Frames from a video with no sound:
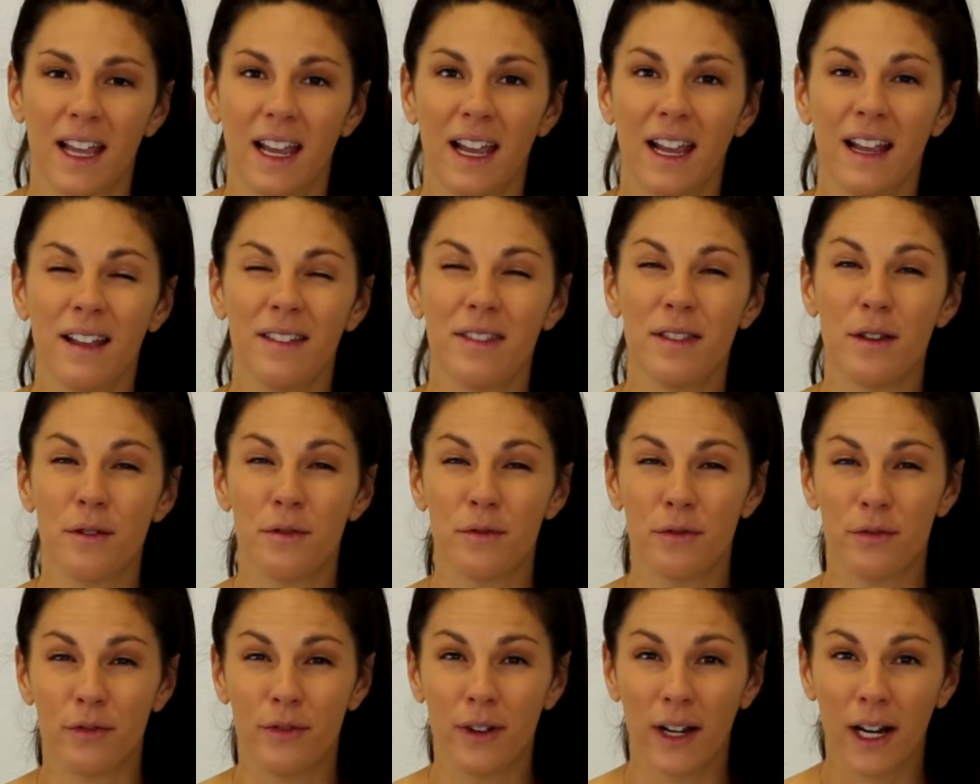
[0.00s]
and the
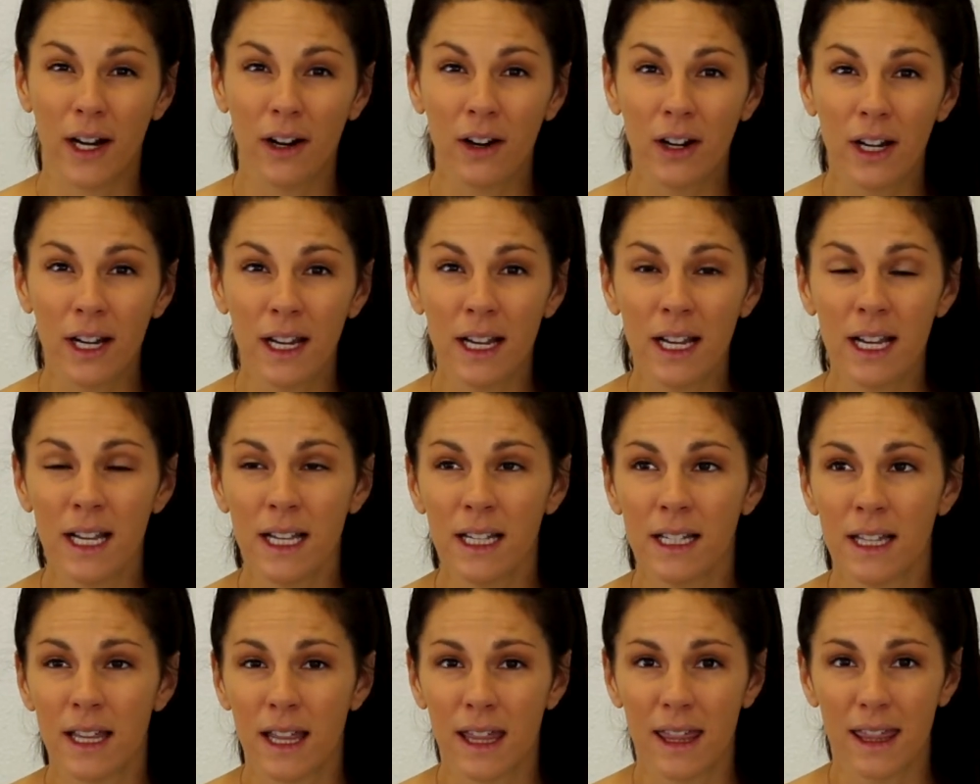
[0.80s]
very
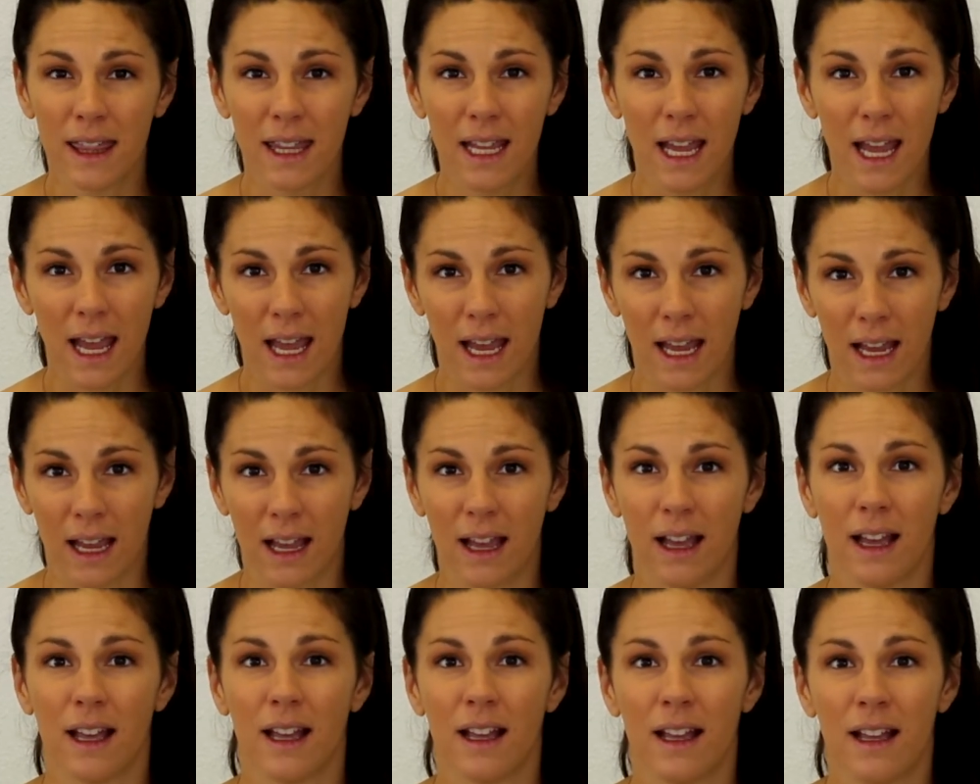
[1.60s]

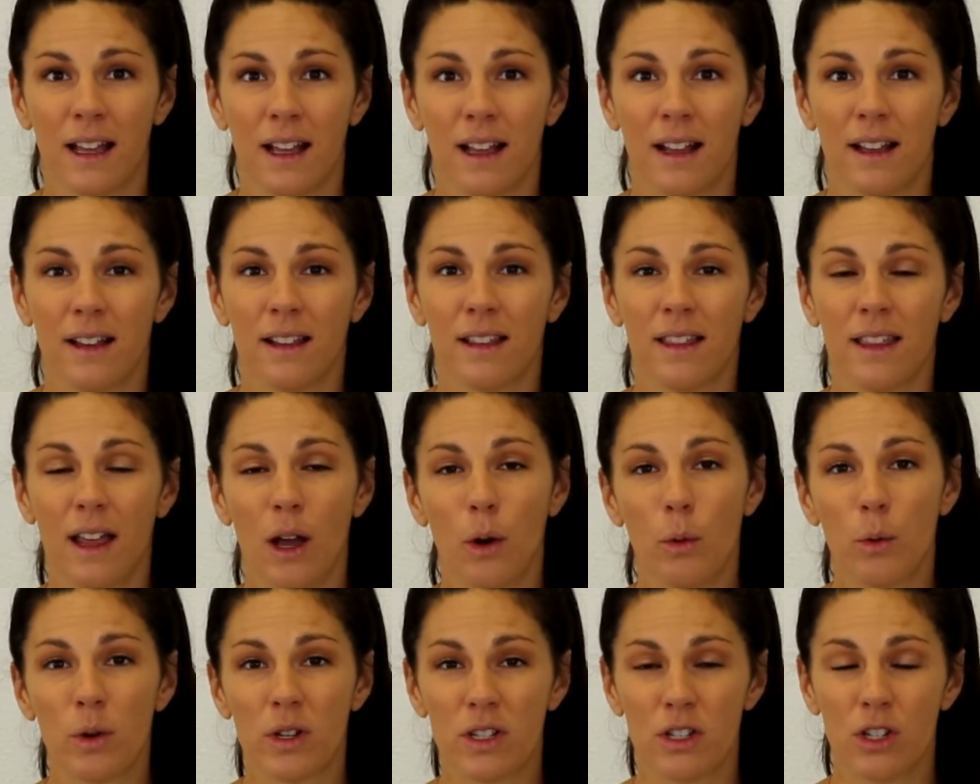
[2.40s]
thing
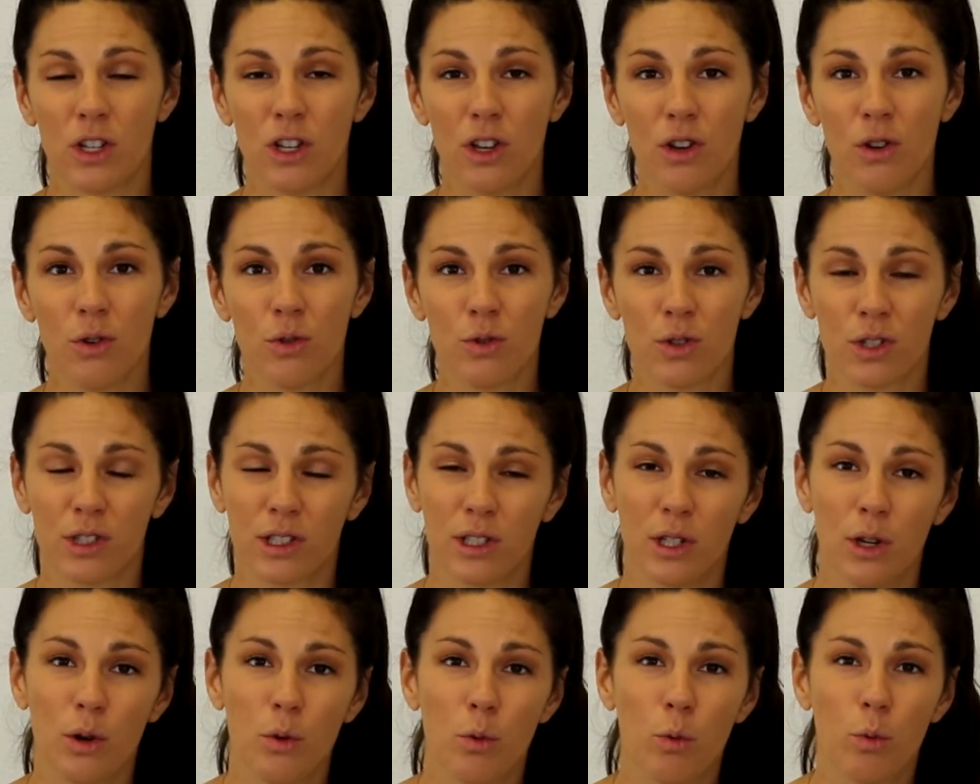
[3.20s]
that was used
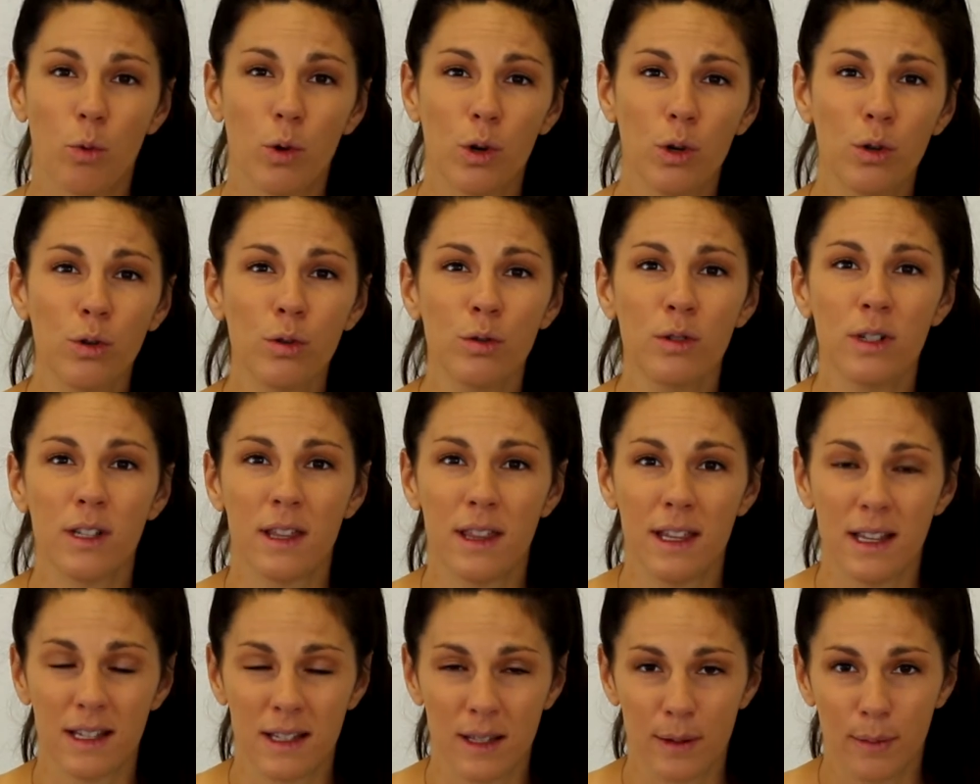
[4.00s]
to wound
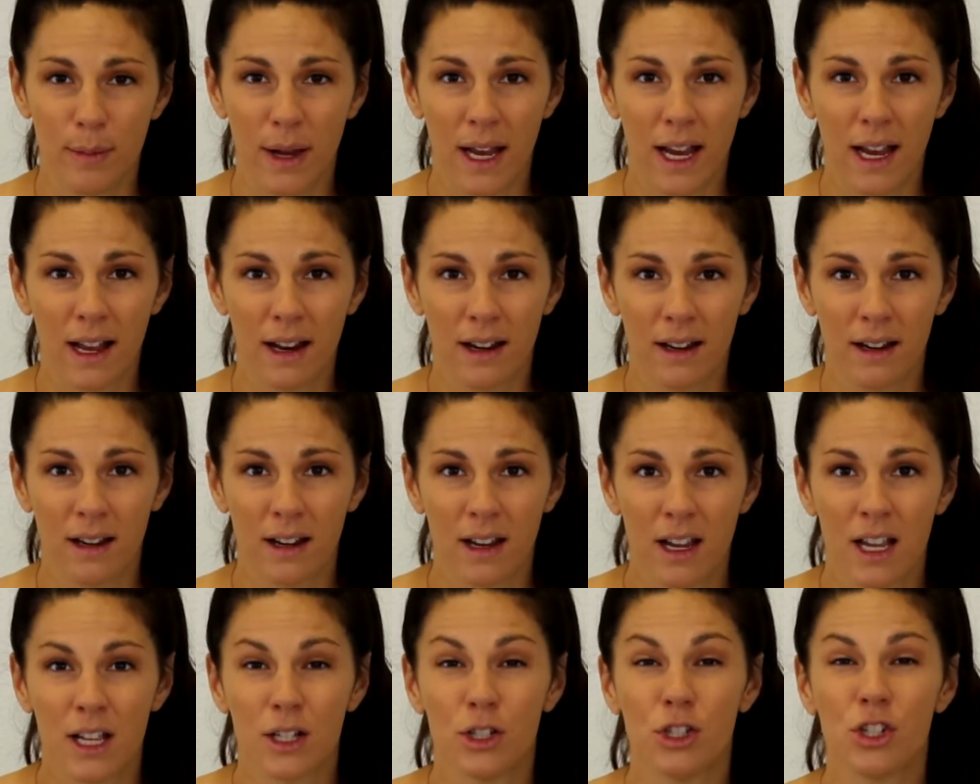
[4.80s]
this man,
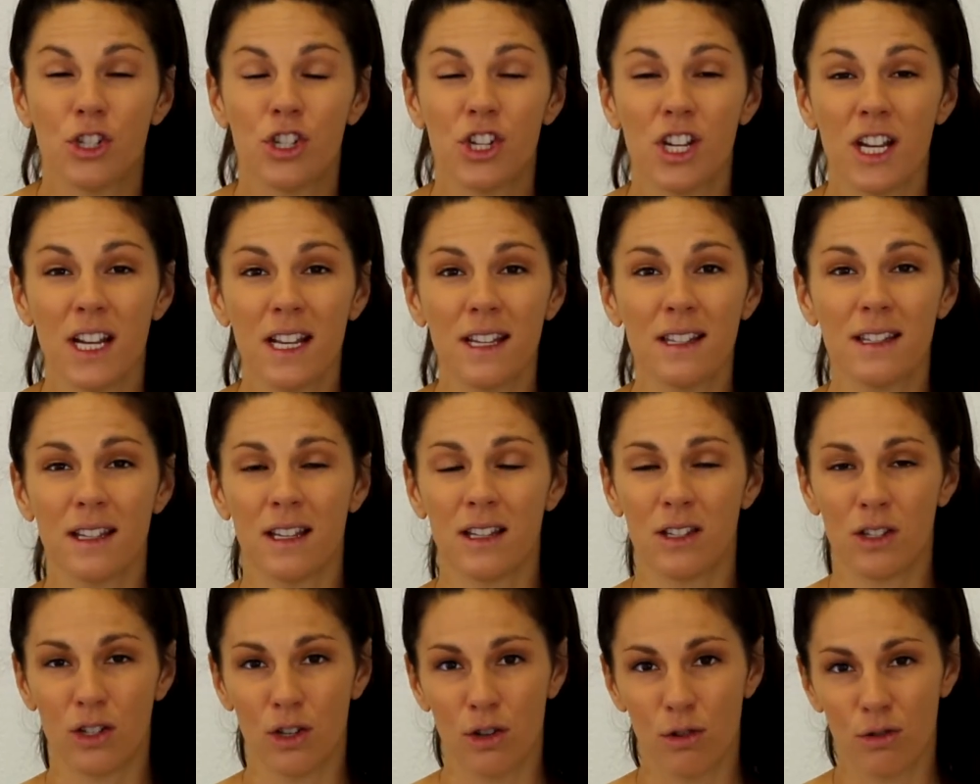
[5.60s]

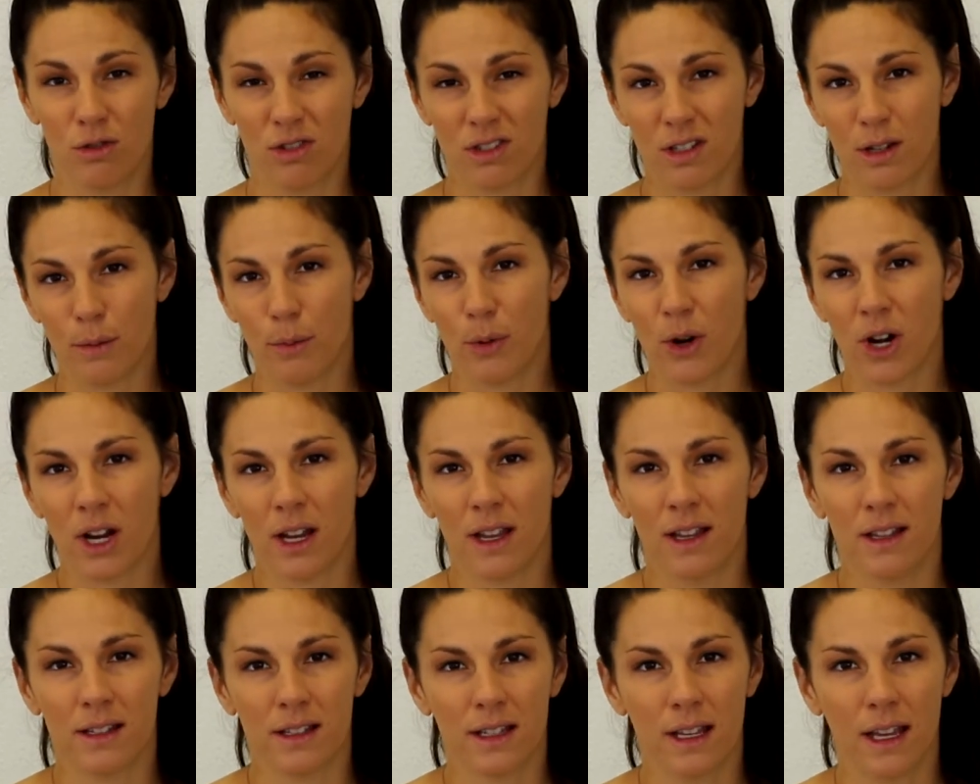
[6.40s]
Jesus used to bring
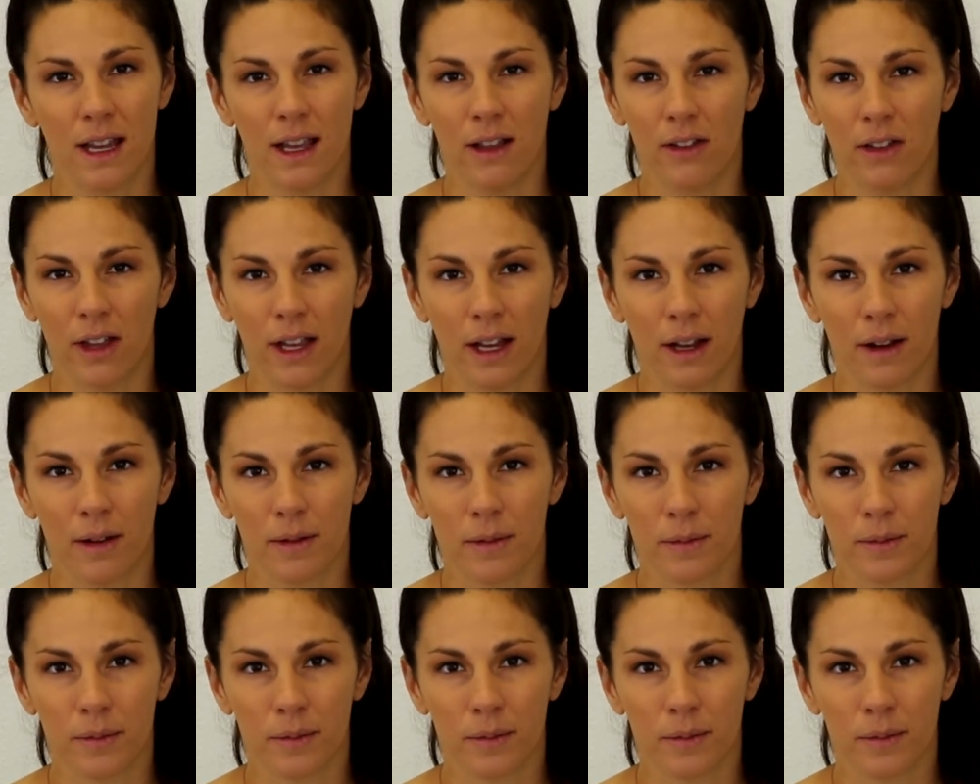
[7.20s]
his healing.